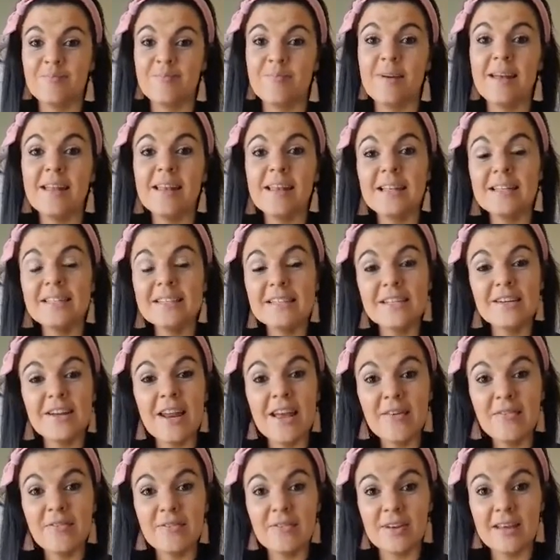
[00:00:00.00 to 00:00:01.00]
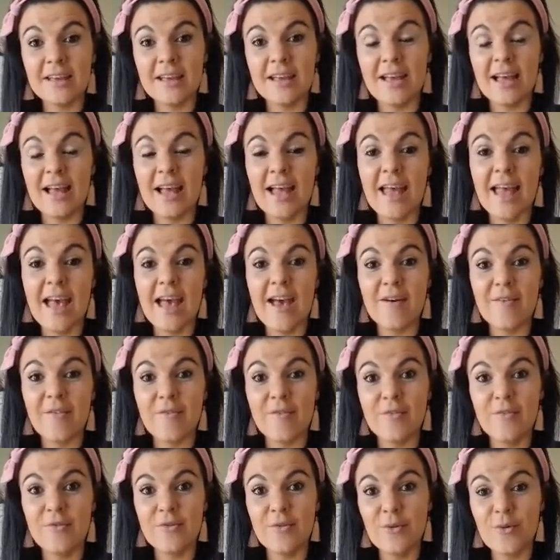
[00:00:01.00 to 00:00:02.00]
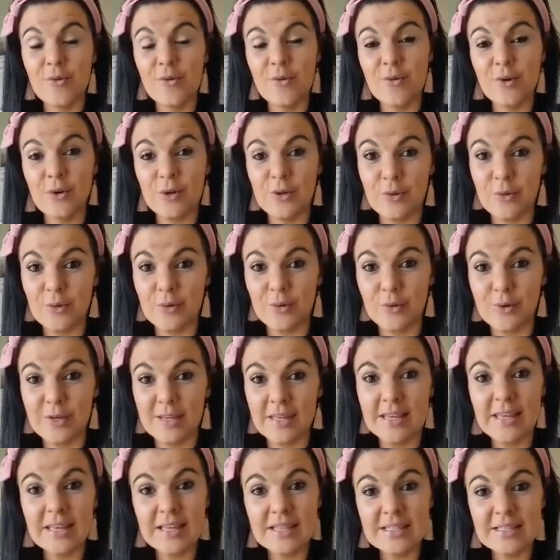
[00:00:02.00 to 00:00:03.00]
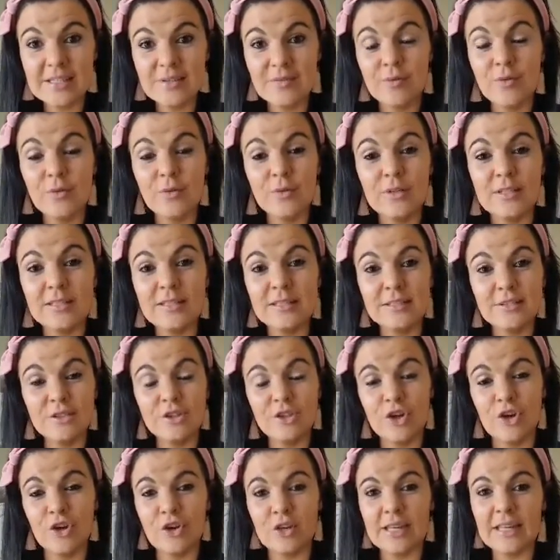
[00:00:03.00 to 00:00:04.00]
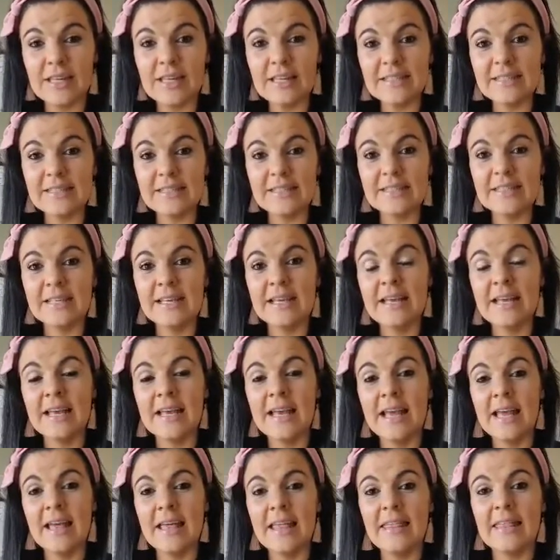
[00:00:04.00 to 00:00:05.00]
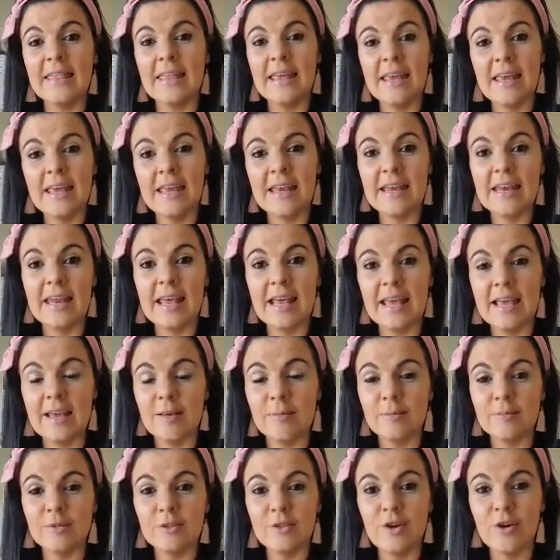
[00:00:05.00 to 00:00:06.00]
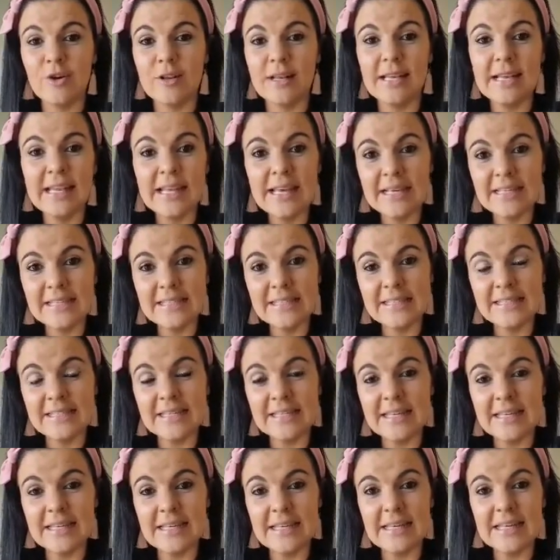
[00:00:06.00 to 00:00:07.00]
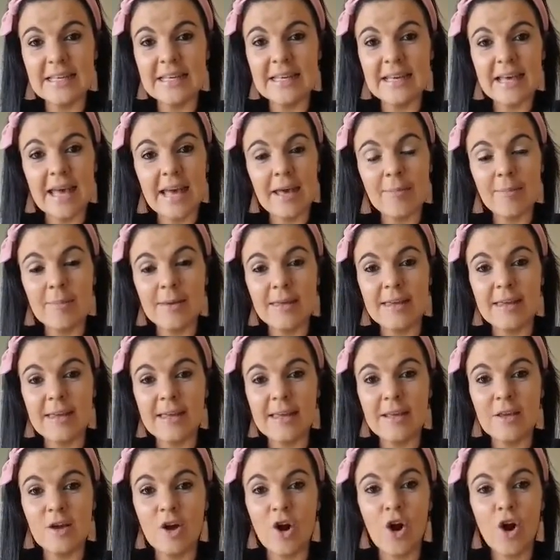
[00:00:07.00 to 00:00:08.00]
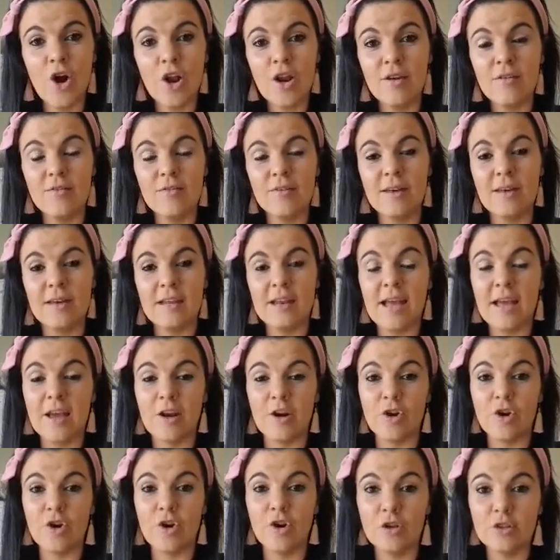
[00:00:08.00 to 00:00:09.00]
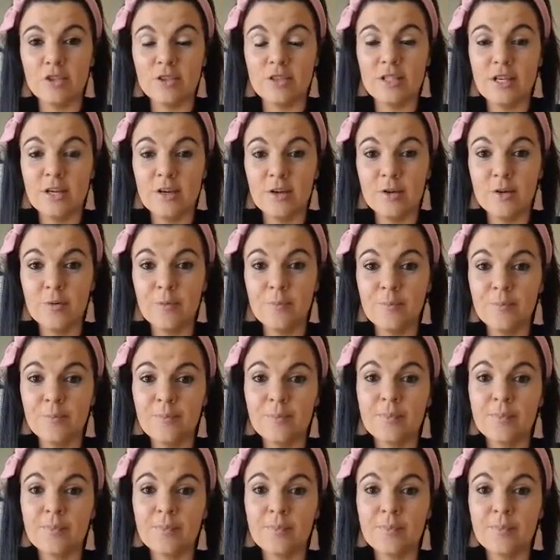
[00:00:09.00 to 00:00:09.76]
But in South Africa I have 4 Yorkies, 4 little doggies. Their names are Lexi, Gabby, Oliver and Gonzo.